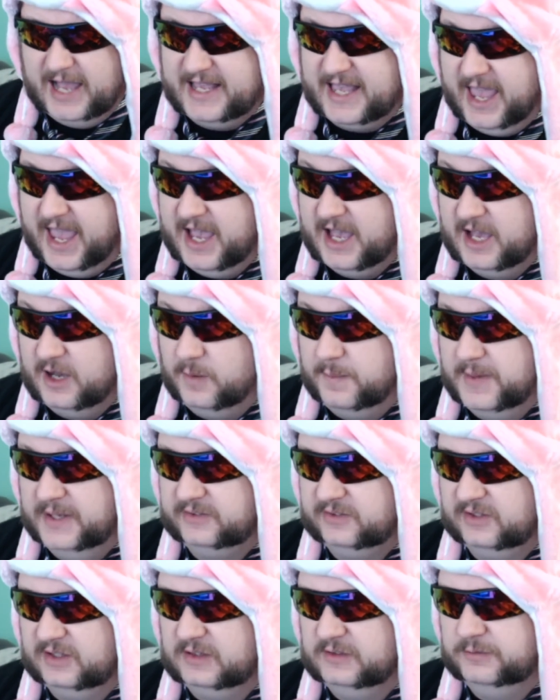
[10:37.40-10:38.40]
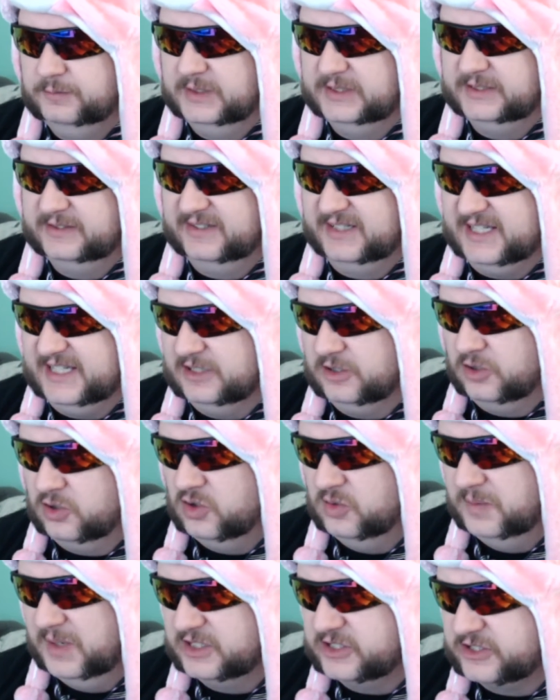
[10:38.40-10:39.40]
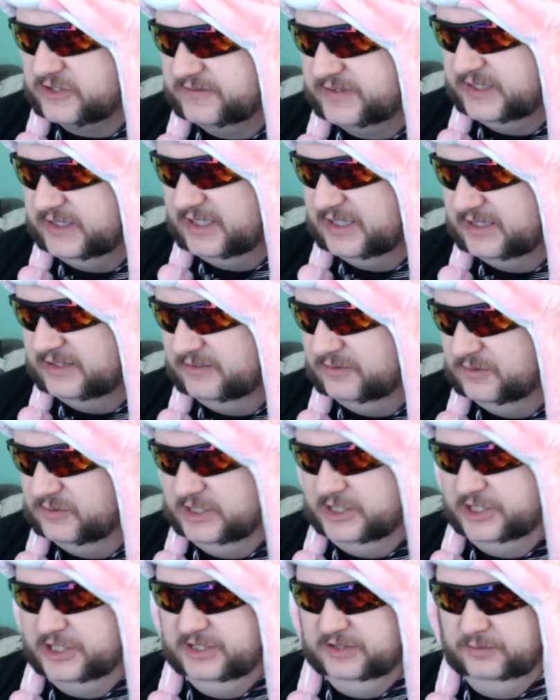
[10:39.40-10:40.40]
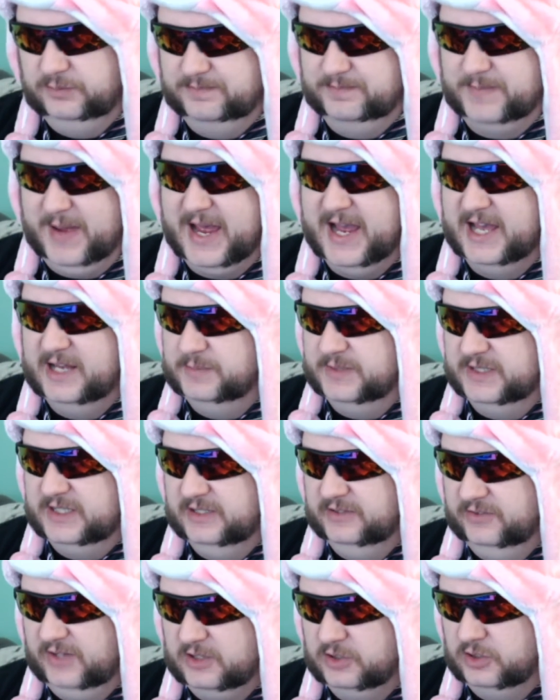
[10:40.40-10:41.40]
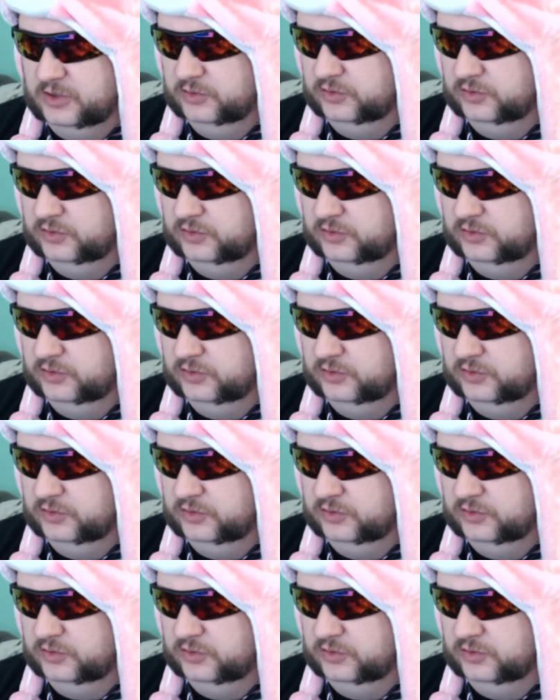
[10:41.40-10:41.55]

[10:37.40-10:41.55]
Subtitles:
can't help myself but to eat a whole bunch of it, which is bad because I'll go